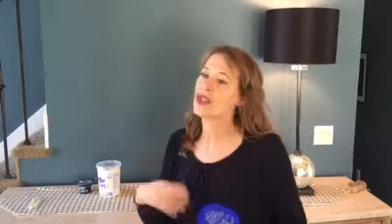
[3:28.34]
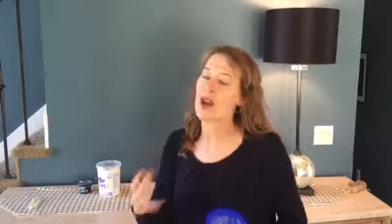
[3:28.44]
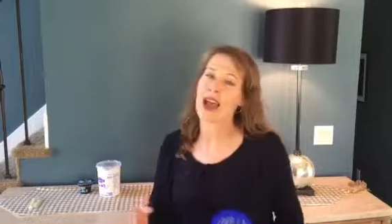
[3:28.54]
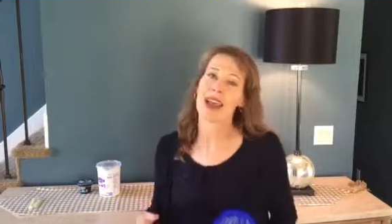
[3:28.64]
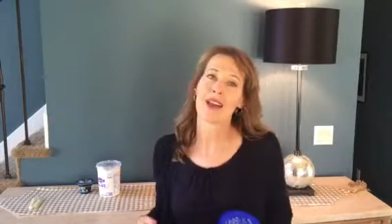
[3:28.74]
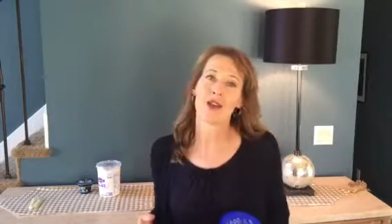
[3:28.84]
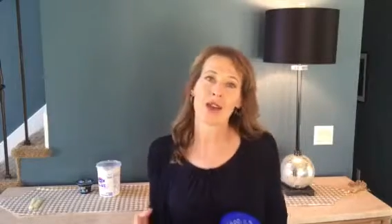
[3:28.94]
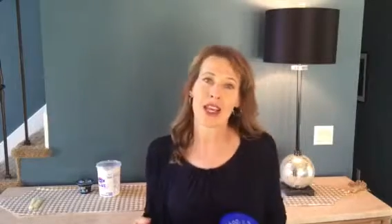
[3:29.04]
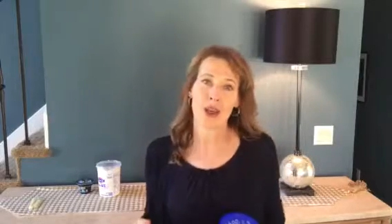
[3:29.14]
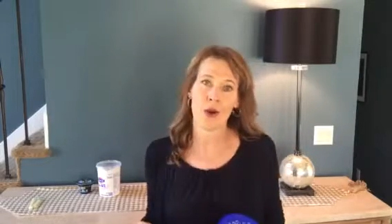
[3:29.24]
you try
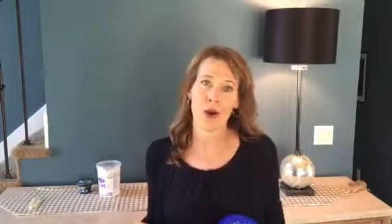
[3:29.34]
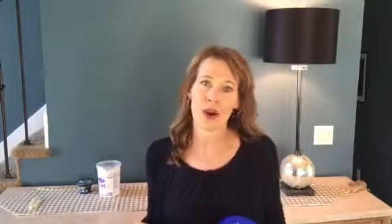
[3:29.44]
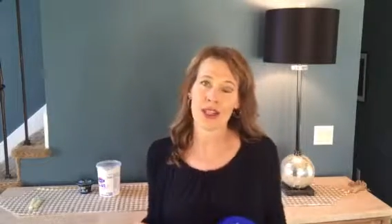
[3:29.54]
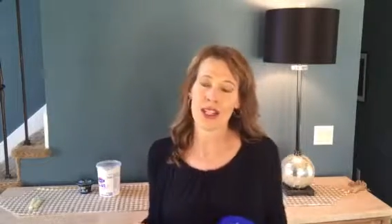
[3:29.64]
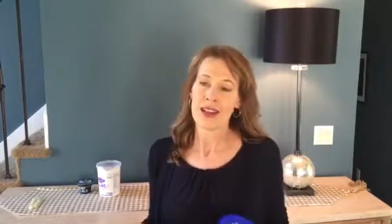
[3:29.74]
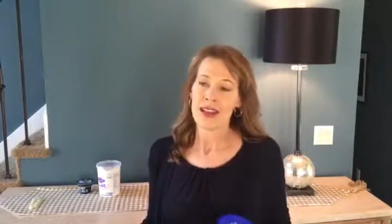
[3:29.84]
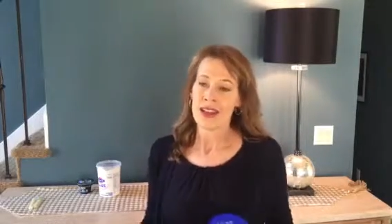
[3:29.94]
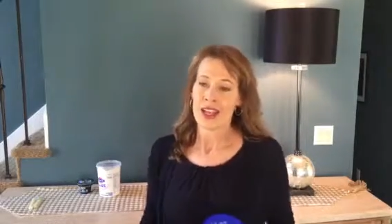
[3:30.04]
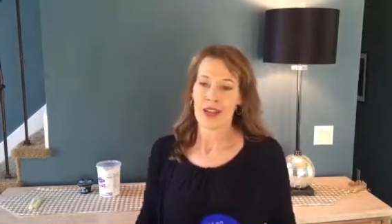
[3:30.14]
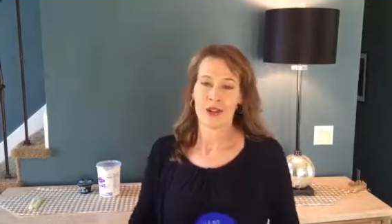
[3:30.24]
Greek yogurt,
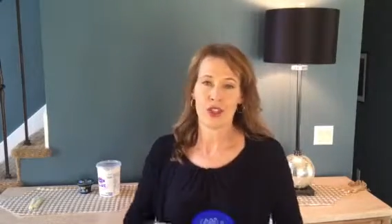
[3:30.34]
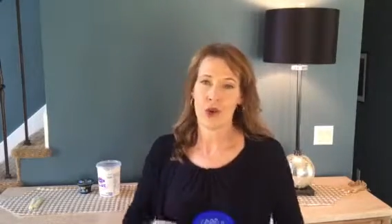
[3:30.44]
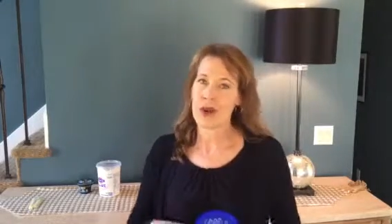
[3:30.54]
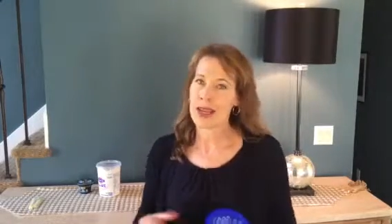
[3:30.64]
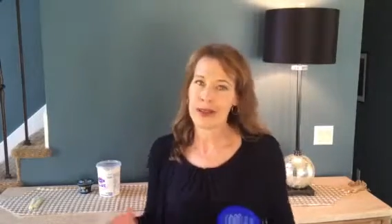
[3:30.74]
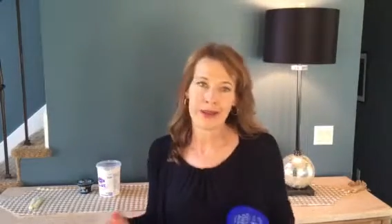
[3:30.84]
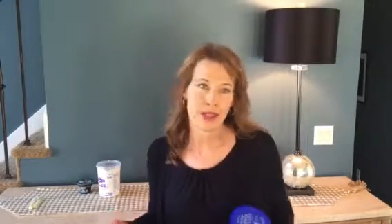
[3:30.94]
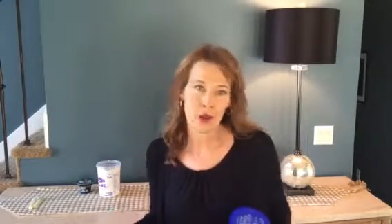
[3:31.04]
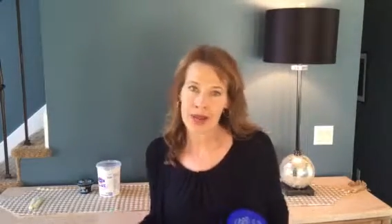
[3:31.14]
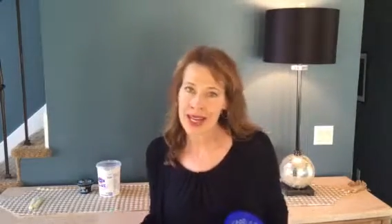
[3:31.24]
don't eat
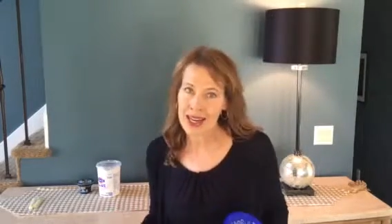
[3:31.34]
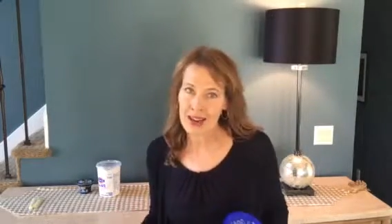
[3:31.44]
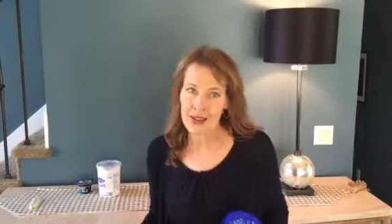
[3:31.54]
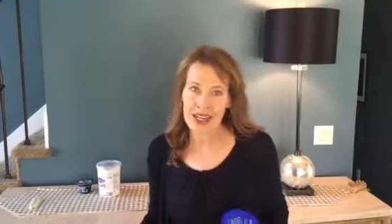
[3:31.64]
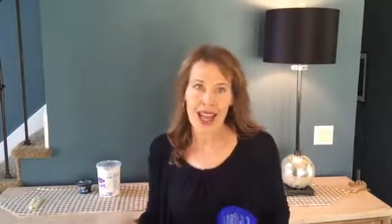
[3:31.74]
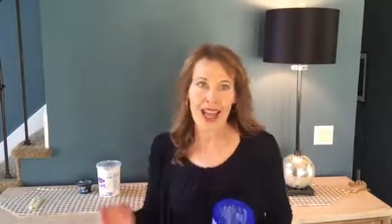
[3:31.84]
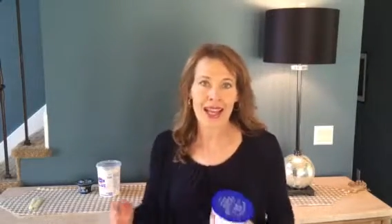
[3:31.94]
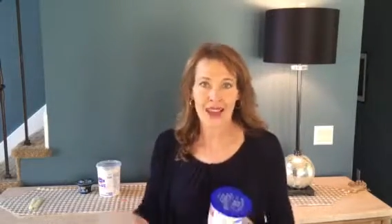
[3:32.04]
it every day.